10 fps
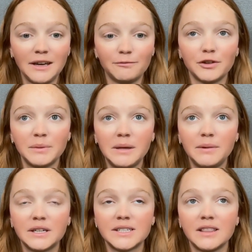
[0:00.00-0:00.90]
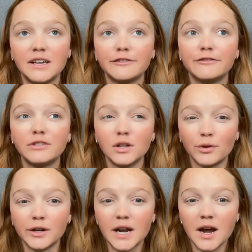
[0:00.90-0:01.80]
game for me because I think
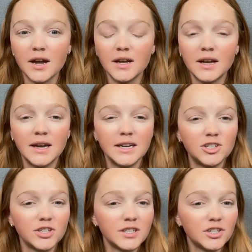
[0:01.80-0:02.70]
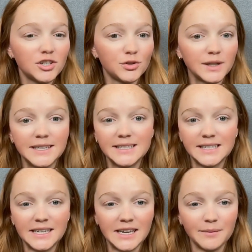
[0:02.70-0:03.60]
Florida is just such a tricky
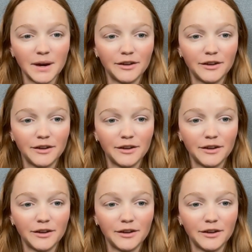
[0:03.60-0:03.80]
team.